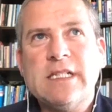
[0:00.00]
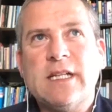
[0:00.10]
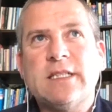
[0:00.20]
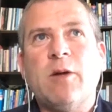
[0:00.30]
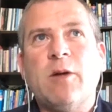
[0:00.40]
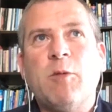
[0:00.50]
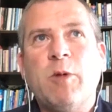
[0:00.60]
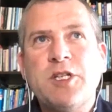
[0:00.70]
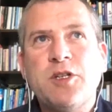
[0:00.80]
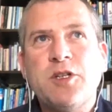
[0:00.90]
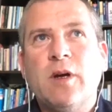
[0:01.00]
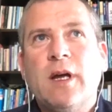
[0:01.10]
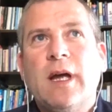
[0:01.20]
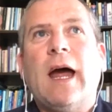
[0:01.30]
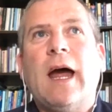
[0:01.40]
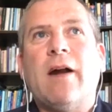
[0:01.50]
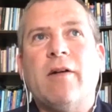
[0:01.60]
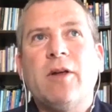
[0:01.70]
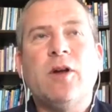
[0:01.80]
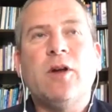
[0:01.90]
that stay with you
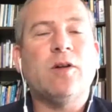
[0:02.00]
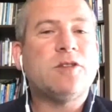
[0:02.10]
are,